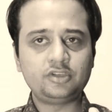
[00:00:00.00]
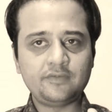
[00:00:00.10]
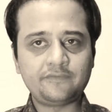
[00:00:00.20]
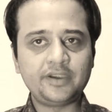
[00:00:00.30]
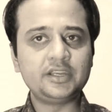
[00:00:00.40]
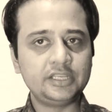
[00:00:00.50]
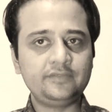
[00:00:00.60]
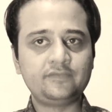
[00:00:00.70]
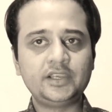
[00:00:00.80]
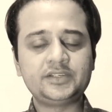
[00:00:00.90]
different
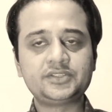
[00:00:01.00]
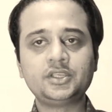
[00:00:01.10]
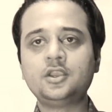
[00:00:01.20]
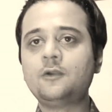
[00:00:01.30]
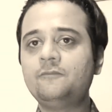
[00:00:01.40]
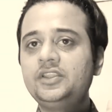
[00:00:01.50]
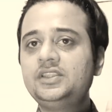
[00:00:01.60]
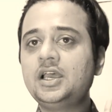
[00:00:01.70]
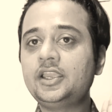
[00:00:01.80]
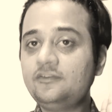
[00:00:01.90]
leaflets
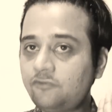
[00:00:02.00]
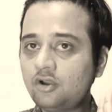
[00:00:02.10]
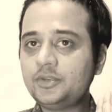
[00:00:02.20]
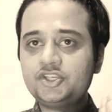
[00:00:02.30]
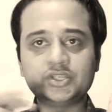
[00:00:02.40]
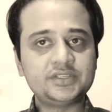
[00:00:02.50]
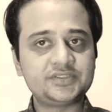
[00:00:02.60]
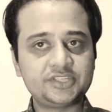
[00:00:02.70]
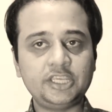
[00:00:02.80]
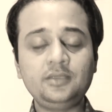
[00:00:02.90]
with the information
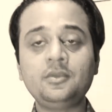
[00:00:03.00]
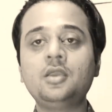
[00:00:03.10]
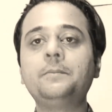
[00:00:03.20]
is same